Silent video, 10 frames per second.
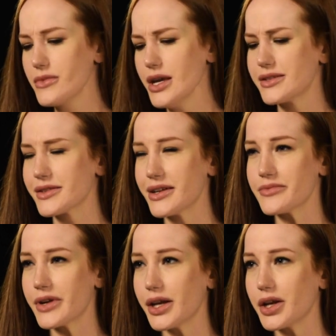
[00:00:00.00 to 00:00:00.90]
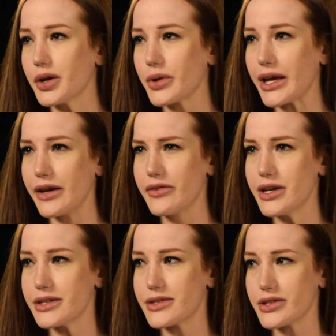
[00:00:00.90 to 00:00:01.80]
And so that's when I knew, like, even
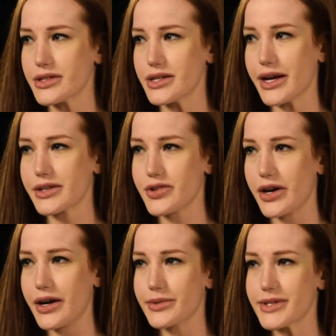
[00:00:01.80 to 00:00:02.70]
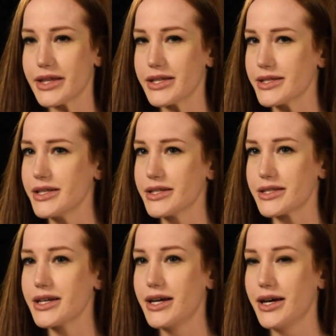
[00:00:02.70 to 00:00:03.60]
as just an extra, I was like, this
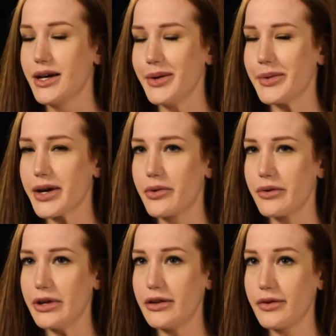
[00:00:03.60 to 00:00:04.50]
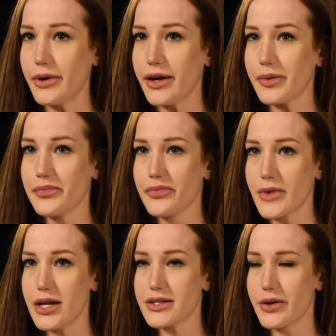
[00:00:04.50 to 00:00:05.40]
is what I want to be doing.
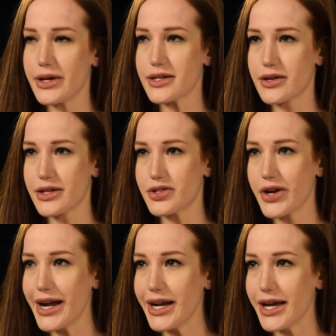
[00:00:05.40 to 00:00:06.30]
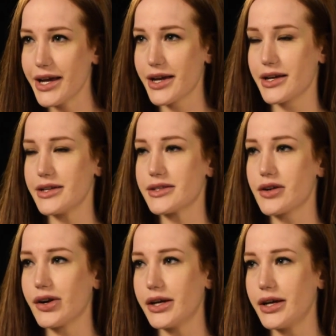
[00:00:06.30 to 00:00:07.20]
And so I started training and I
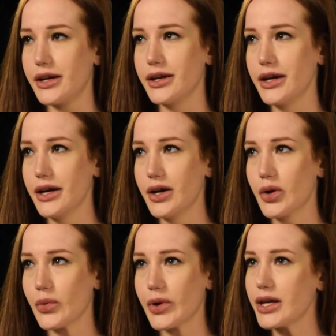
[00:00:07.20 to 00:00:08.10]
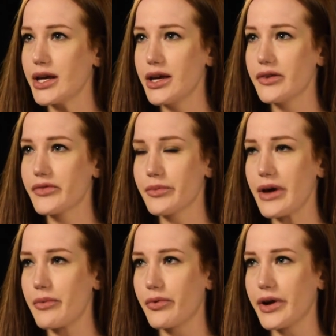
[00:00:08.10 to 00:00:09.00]
started really from
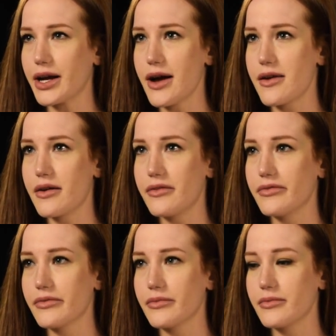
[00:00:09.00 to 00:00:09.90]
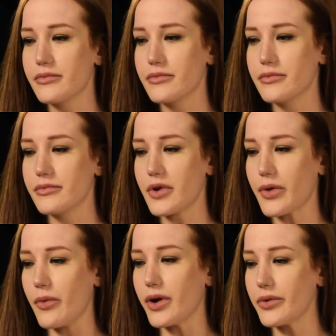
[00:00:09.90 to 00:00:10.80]
that point kind of,
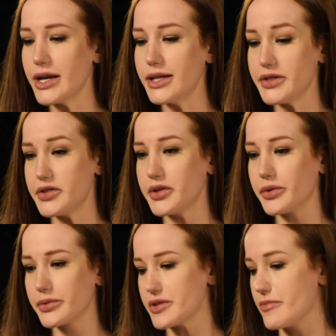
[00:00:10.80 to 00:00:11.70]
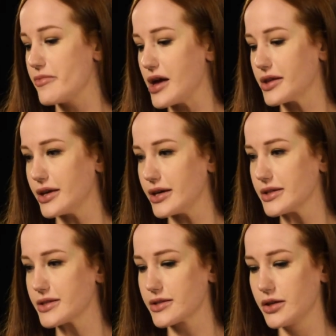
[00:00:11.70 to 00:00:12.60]
okay, what do I need to do to make
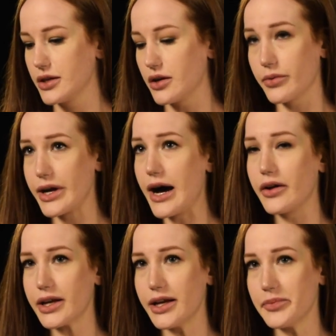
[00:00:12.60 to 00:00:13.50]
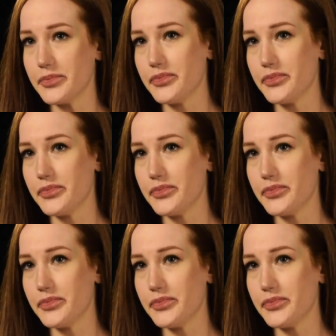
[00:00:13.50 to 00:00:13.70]
this a reality?